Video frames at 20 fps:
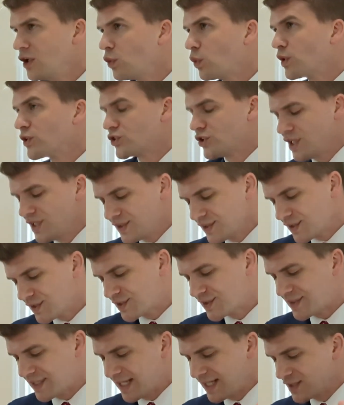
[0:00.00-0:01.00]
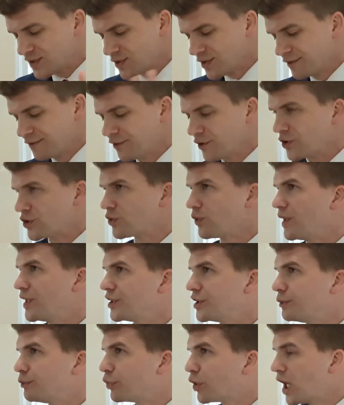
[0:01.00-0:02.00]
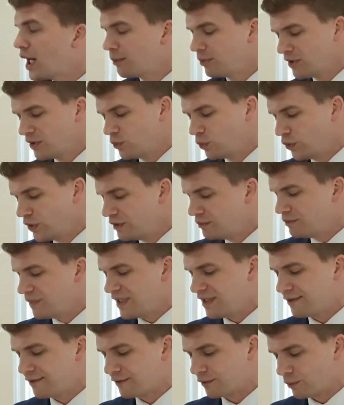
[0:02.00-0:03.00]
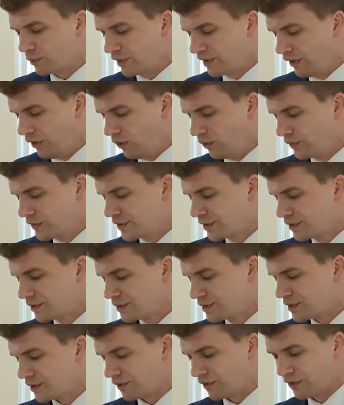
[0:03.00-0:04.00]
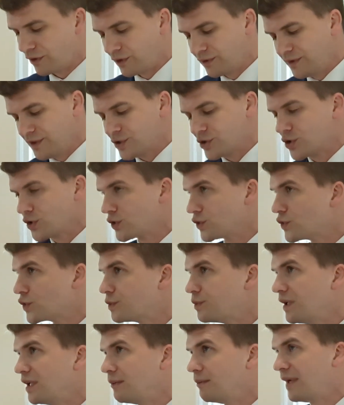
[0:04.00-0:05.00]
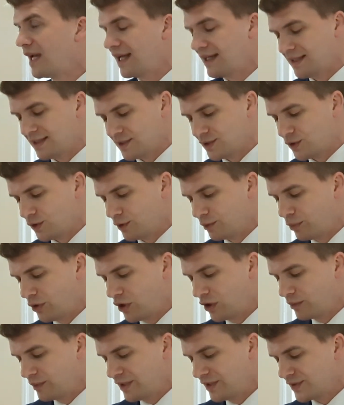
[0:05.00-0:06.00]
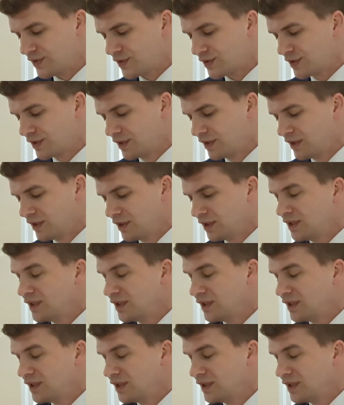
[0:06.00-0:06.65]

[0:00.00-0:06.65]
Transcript: Well, Jesus, to answer the first question, probably wouldn't be thrilled to learn the church was being made into apartments.